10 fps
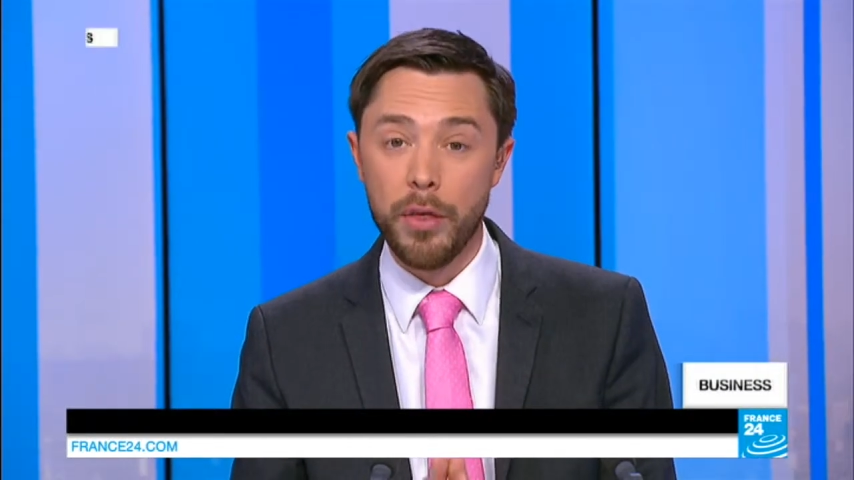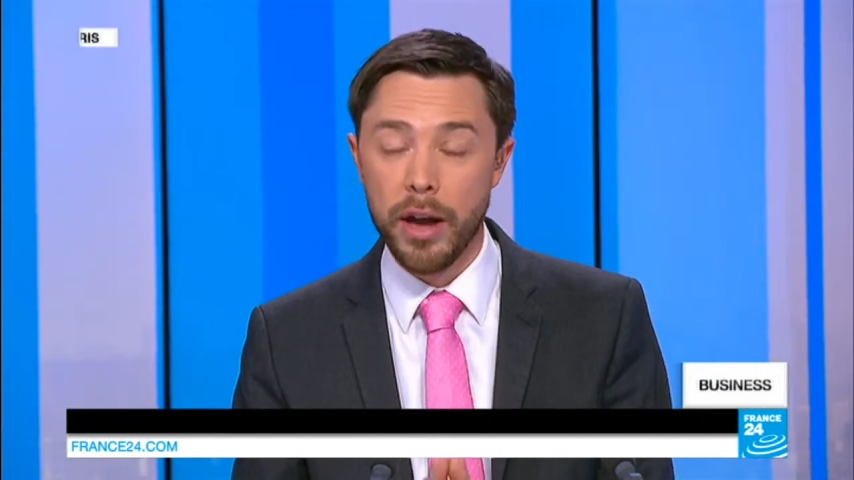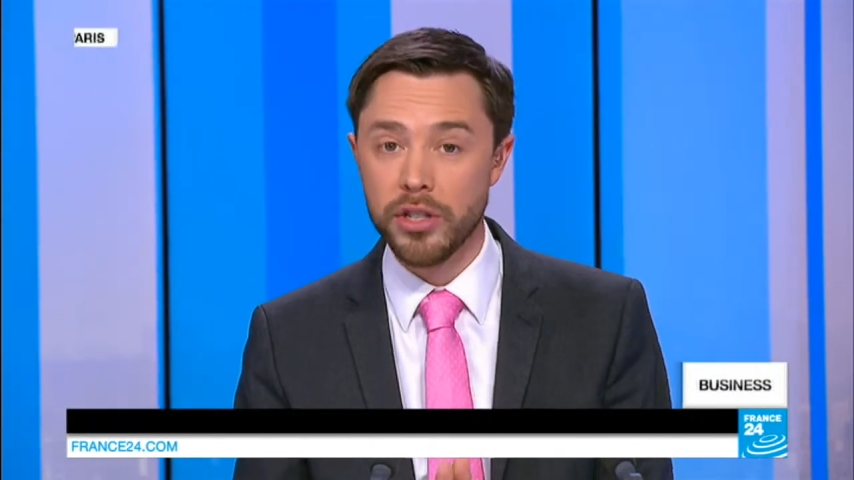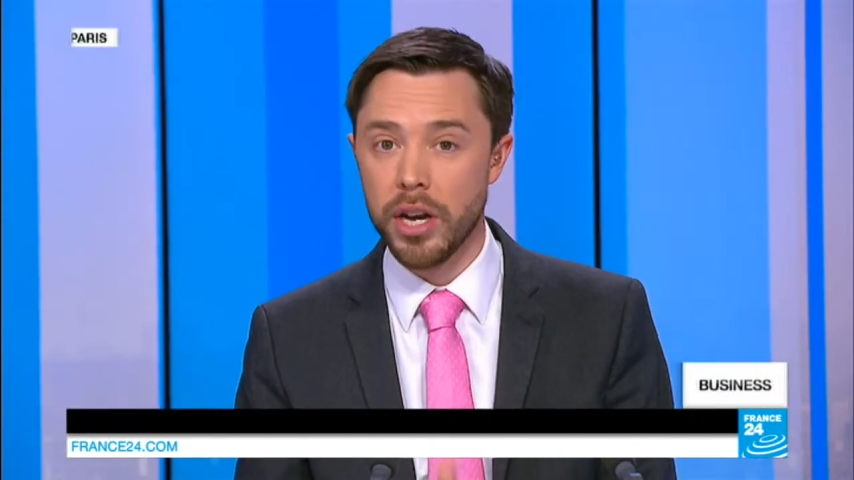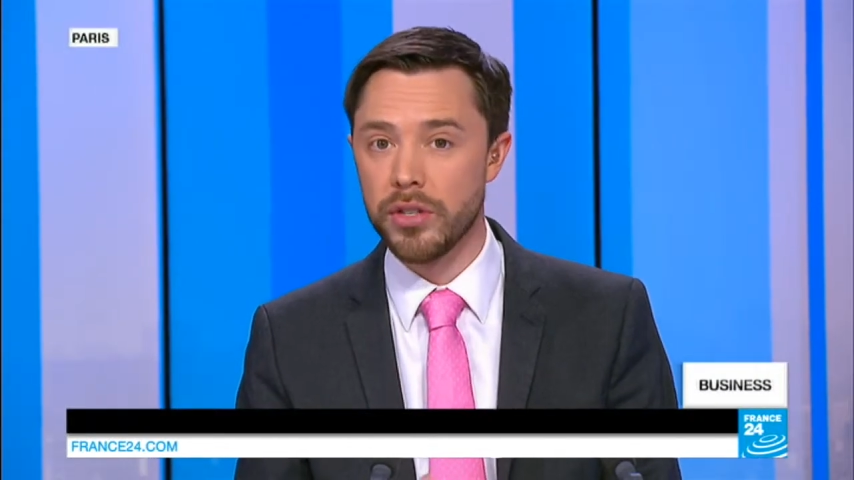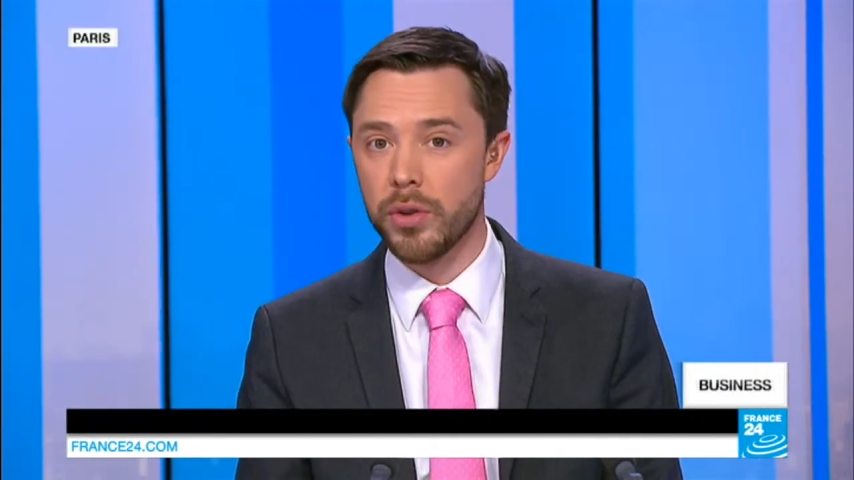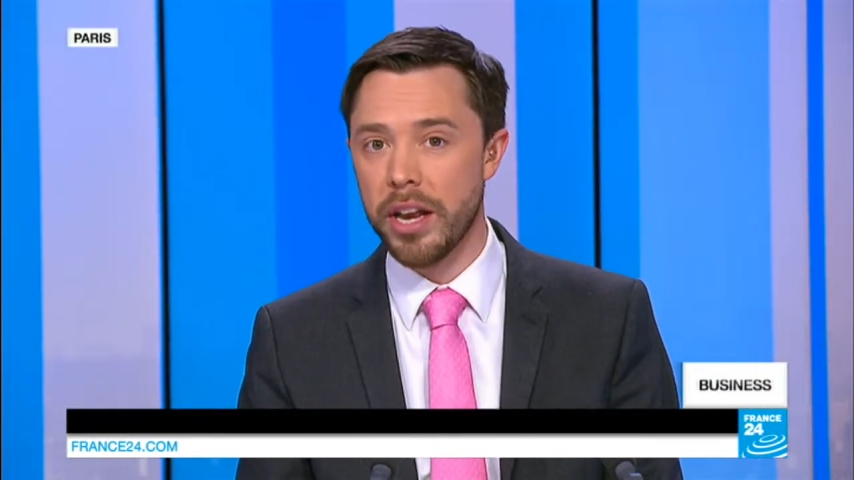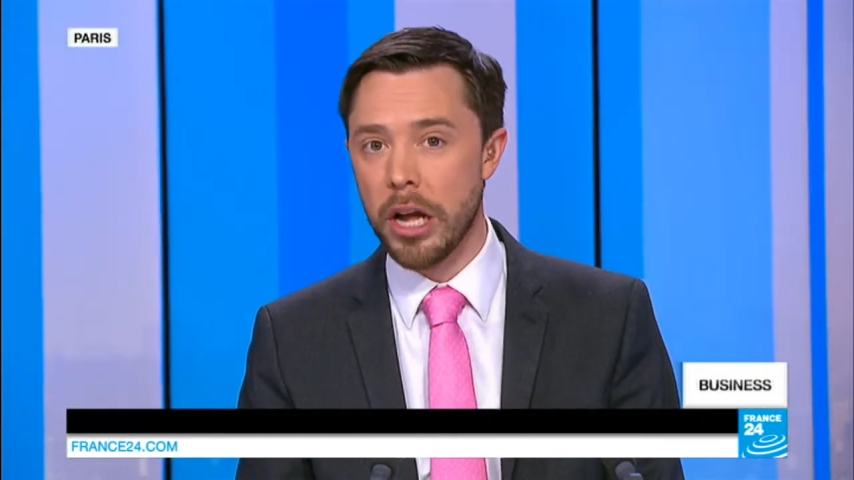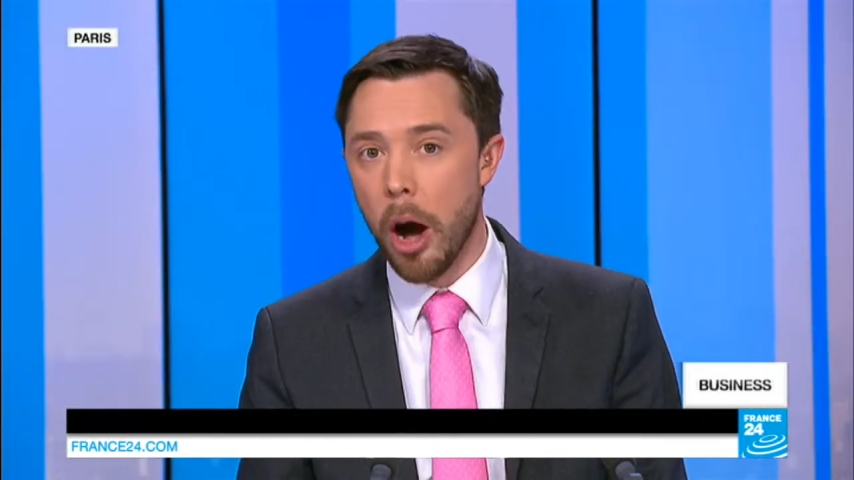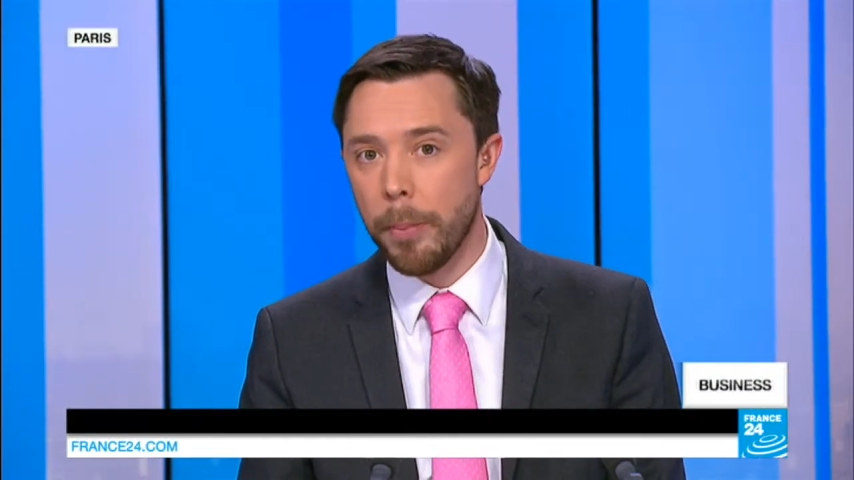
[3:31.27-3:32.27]
their shares
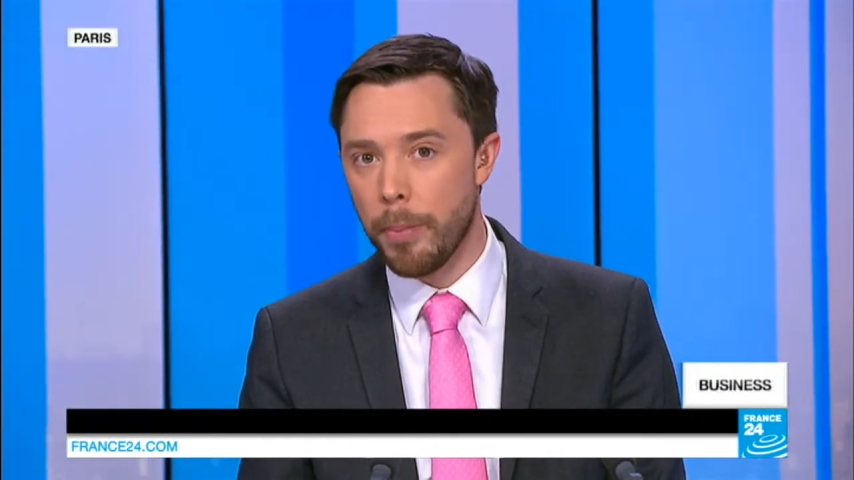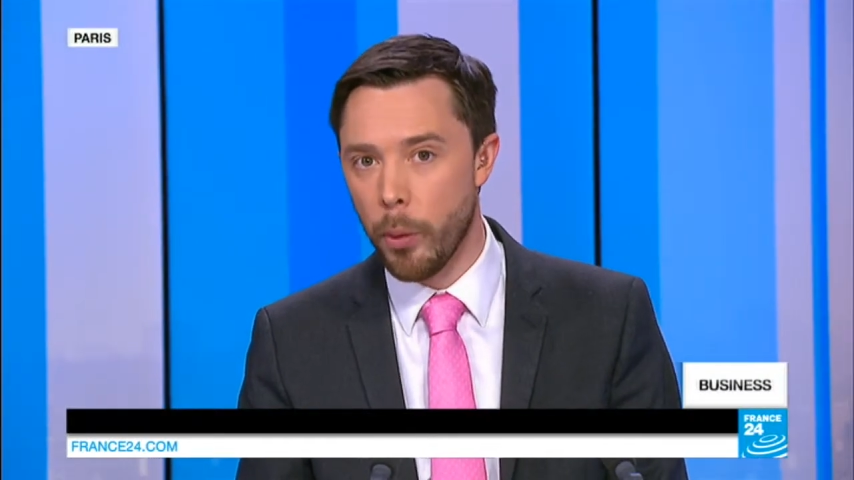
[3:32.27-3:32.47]
trading up